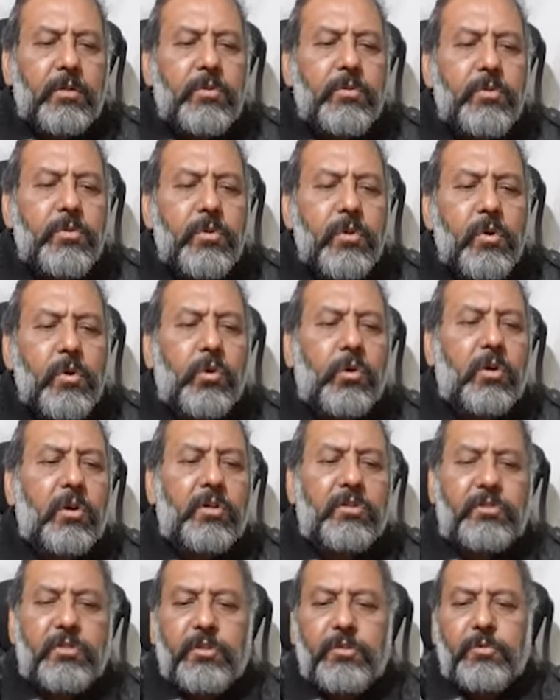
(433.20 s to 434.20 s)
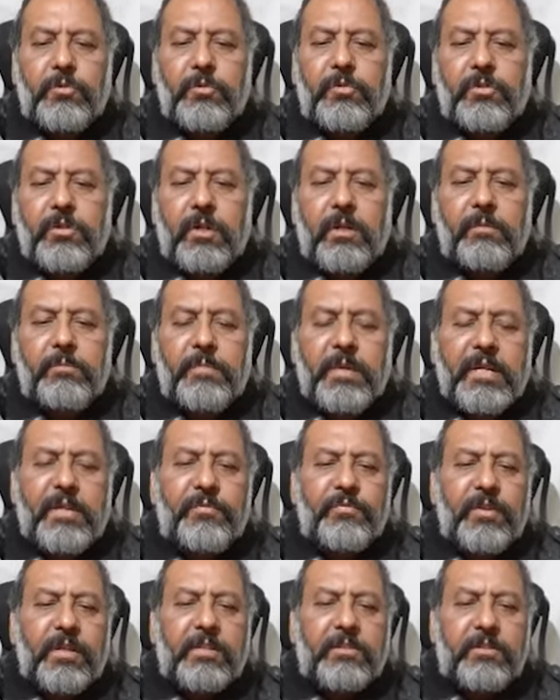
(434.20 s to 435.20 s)
No constitutional
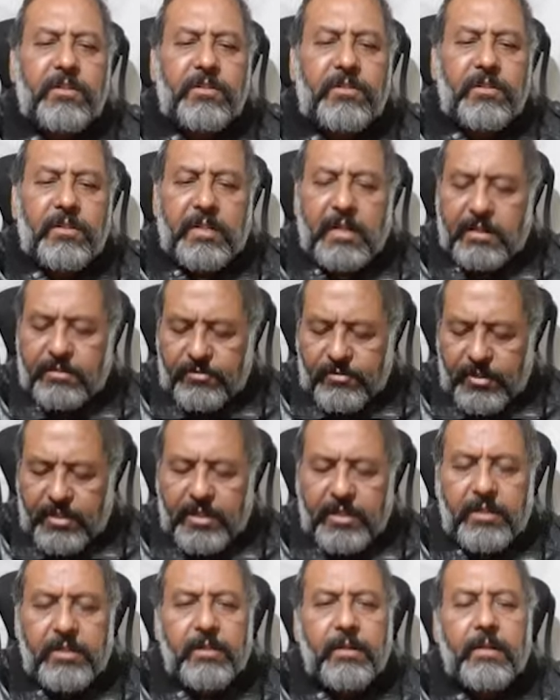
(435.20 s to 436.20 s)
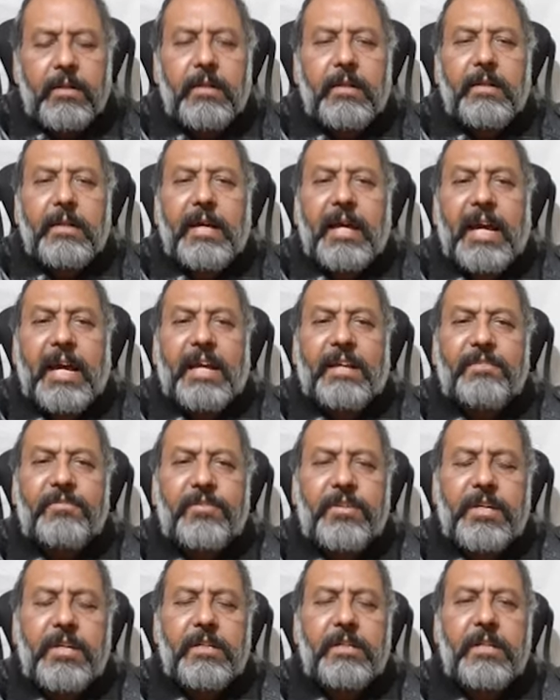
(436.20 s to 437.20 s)
manifestation are seen as
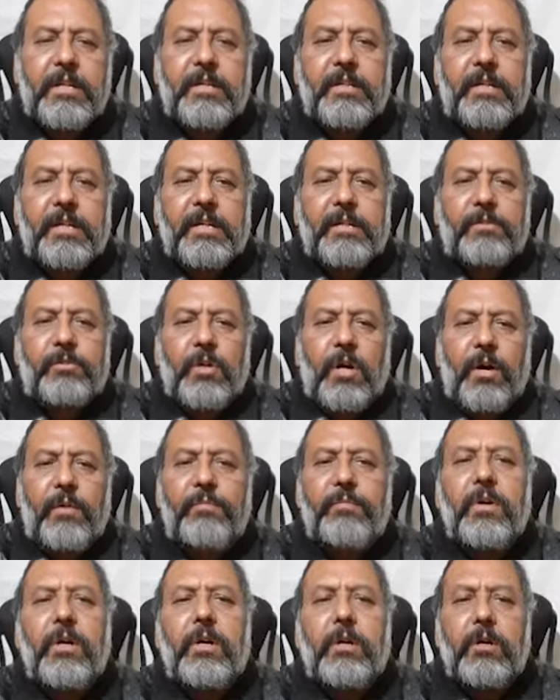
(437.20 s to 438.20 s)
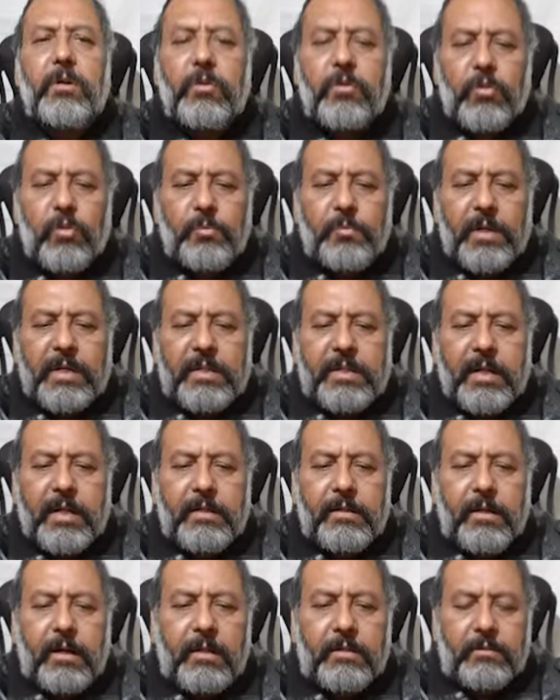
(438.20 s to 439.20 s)
seen in case of
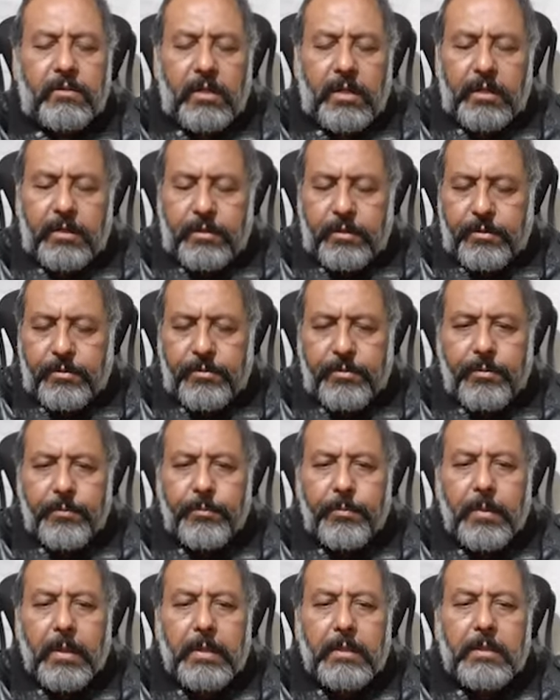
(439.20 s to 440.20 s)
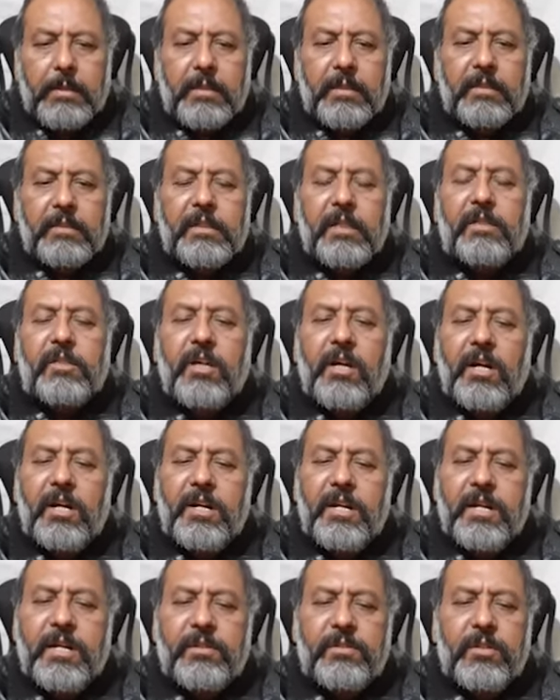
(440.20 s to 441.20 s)
rheumatoid arthritis. The
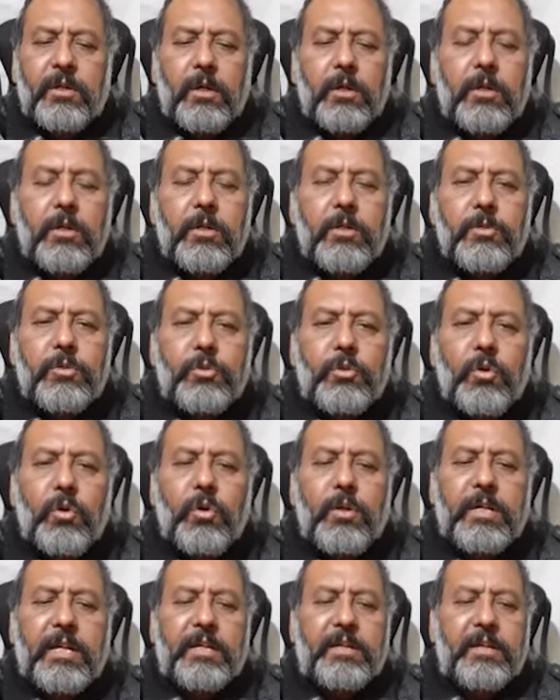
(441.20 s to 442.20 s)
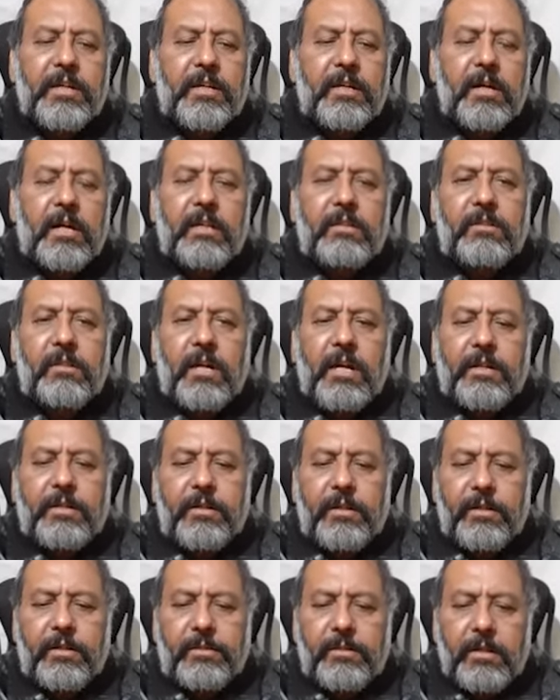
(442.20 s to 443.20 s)
third is psoriatic
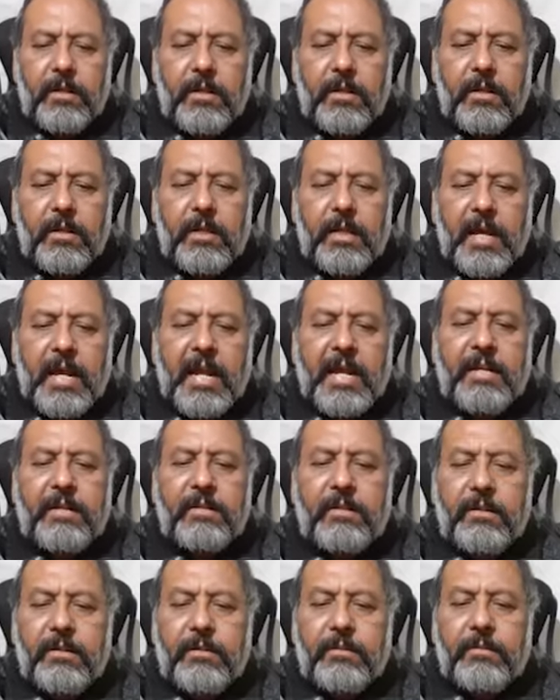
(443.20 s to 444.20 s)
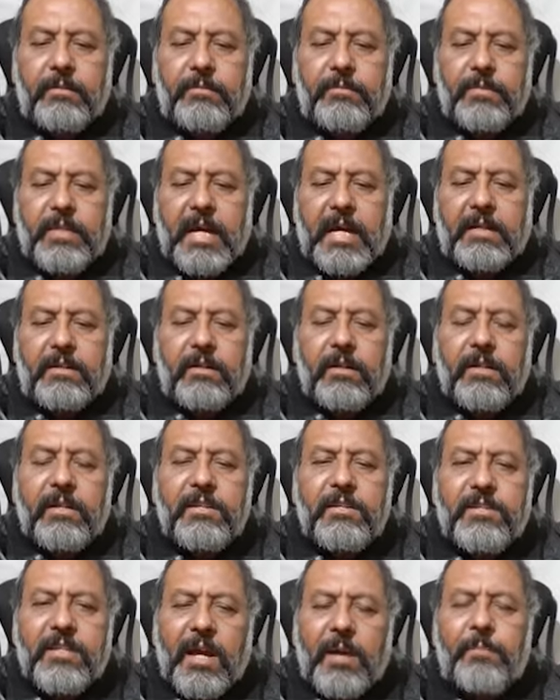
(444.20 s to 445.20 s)
arthritis, and that
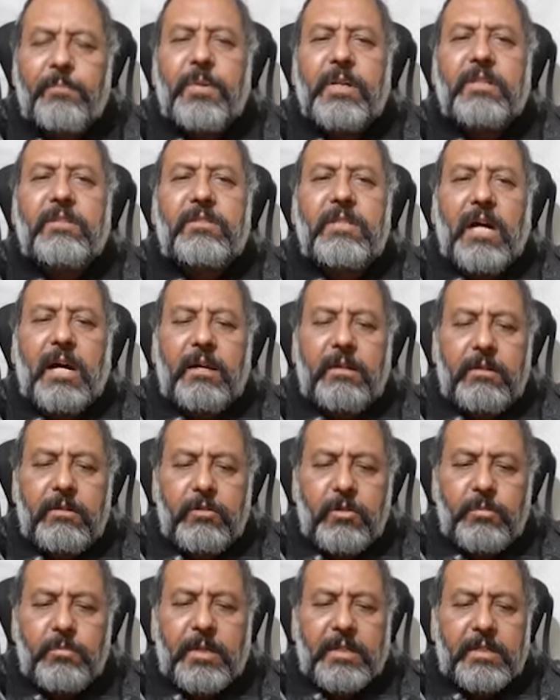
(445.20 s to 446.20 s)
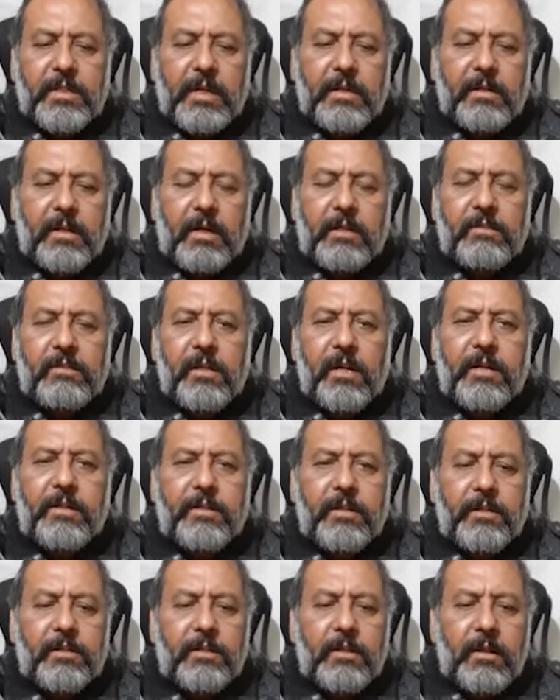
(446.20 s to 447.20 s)
resembles the rheumatoid
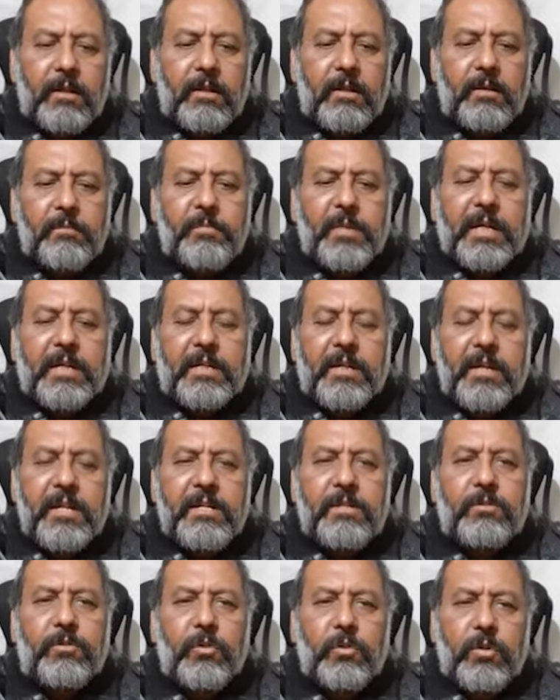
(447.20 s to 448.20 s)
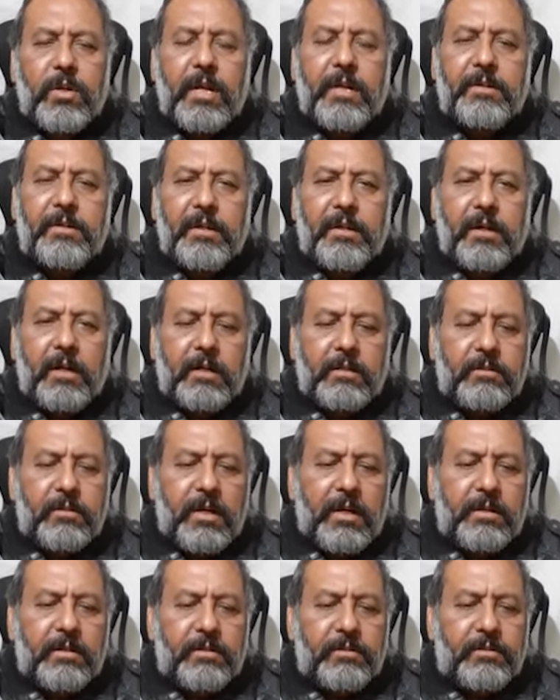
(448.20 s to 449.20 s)
arthritis, but in psoriatic
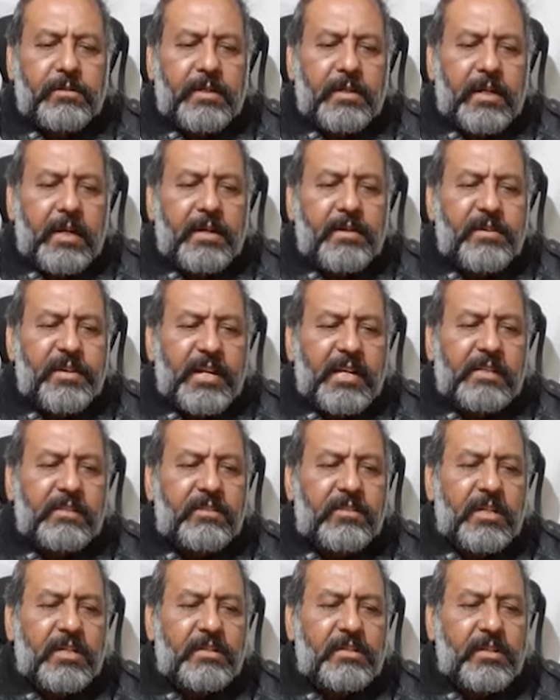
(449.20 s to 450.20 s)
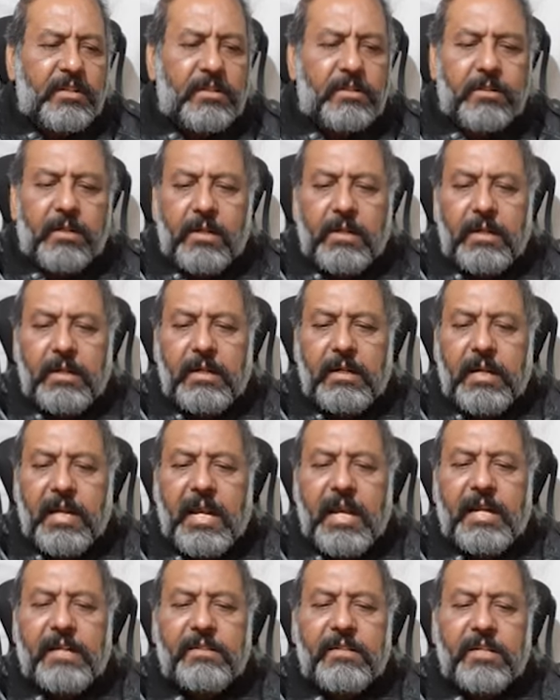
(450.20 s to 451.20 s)
arthritis there are nail changes
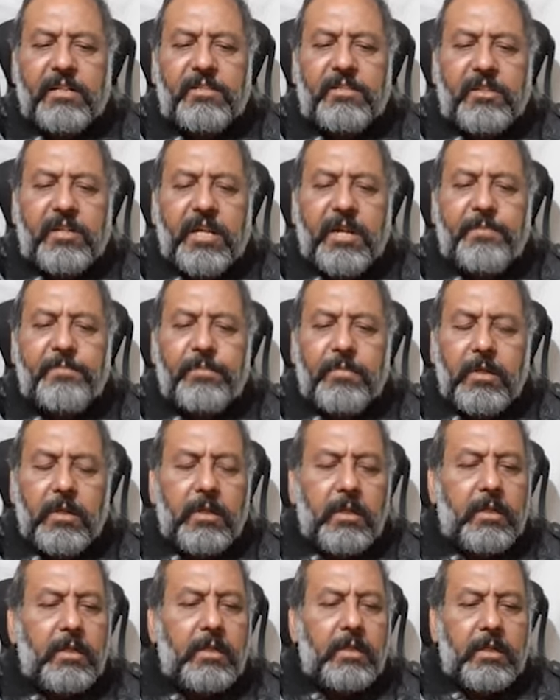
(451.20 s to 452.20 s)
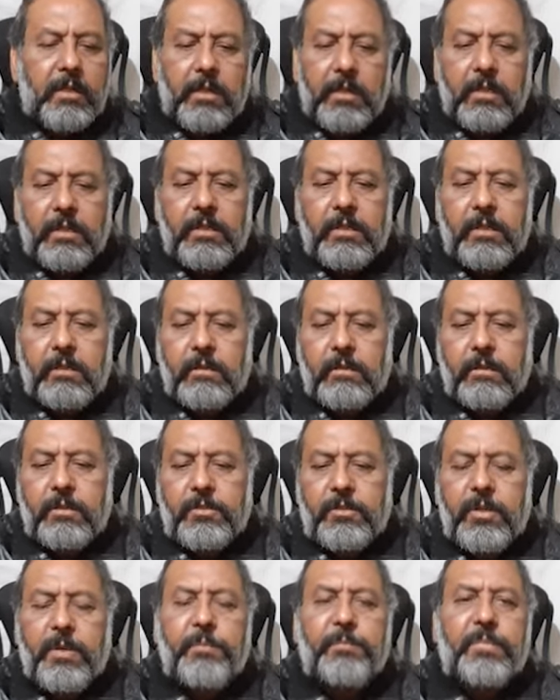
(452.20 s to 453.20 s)
and the skin
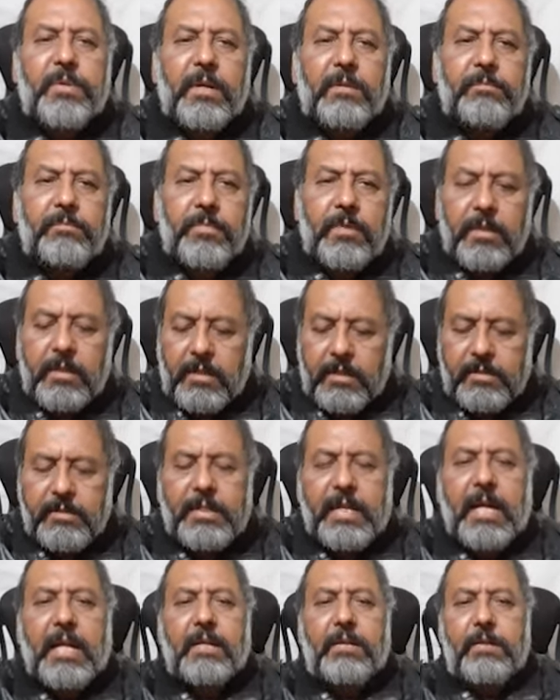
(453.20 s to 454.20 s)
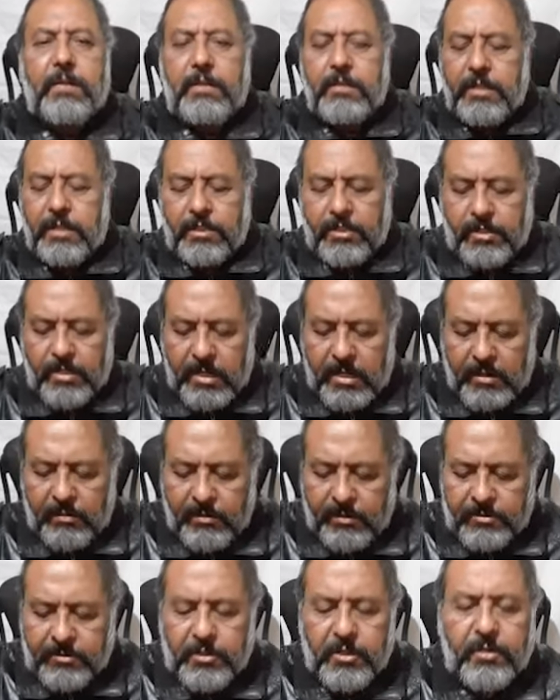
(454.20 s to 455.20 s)
symptom that
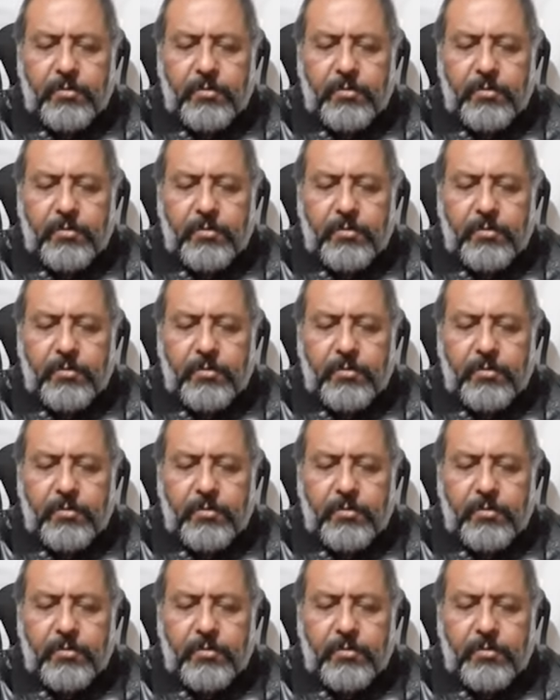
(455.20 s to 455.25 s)
distinguish it